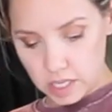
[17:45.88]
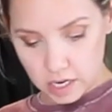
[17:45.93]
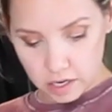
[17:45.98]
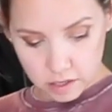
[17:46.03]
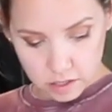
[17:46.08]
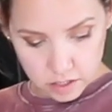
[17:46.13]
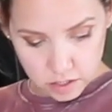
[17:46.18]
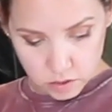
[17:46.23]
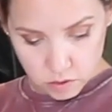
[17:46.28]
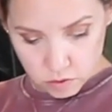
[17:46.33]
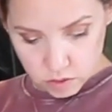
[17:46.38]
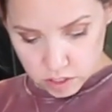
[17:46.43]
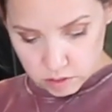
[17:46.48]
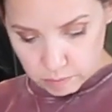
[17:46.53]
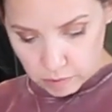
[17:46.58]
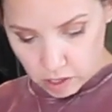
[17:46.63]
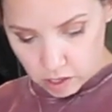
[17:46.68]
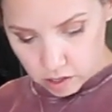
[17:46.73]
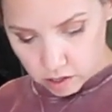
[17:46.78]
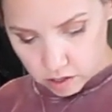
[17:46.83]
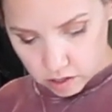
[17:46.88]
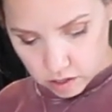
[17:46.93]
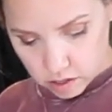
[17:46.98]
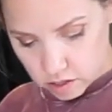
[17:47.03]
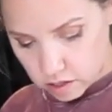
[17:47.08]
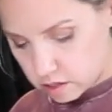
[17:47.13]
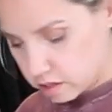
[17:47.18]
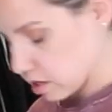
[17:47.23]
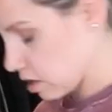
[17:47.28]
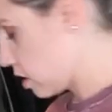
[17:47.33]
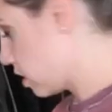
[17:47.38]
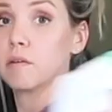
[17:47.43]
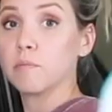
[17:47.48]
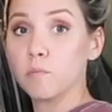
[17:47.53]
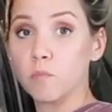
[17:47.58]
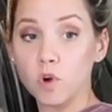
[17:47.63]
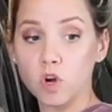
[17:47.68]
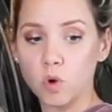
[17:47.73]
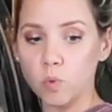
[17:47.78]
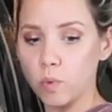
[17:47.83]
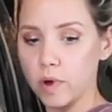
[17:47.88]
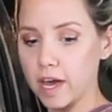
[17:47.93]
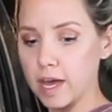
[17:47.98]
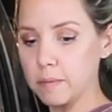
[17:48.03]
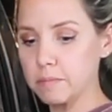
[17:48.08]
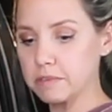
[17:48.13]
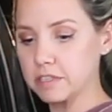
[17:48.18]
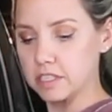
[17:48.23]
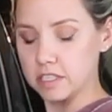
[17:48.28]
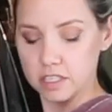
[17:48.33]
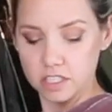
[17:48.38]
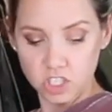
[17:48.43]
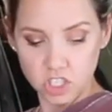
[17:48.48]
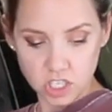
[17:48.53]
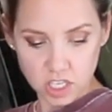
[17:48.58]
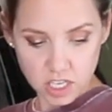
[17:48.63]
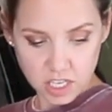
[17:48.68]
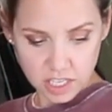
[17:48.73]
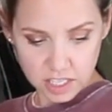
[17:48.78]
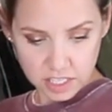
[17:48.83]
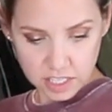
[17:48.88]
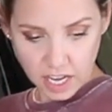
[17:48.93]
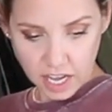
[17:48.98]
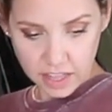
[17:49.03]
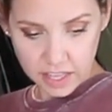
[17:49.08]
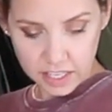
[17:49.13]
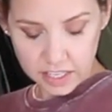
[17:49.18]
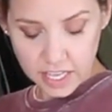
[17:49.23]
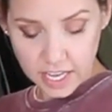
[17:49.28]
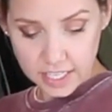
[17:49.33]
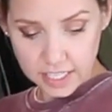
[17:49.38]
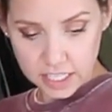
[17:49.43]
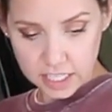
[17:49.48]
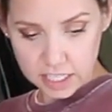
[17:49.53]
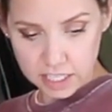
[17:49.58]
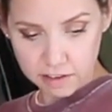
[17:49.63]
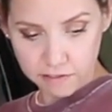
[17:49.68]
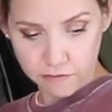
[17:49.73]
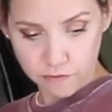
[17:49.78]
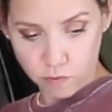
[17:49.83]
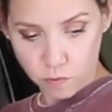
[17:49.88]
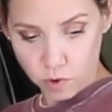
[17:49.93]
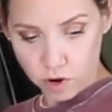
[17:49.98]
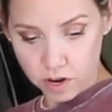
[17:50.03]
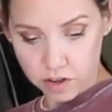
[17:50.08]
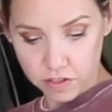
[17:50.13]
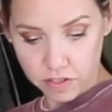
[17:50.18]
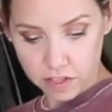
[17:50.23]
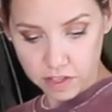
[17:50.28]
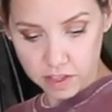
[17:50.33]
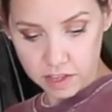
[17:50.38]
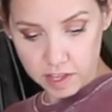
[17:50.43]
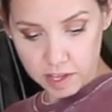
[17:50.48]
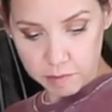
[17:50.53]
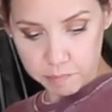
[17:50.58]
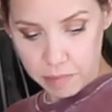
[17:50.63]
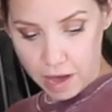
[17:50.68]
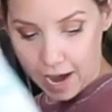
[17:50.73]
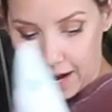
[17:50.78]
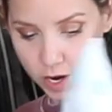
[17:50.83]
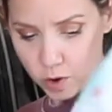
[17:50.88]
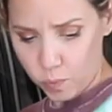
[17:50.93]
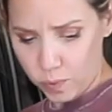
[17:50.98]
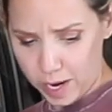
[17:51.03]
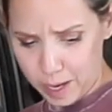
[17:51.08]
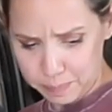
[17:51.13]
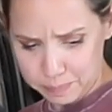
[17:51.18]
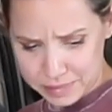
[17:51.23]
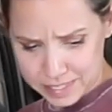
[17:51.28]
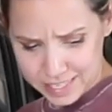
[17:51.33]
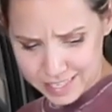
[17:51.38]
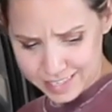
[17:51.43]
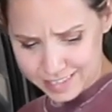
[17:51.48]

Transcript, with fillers: that are too small. More wipes. Jeez, I think that's the fourth pack of wipes.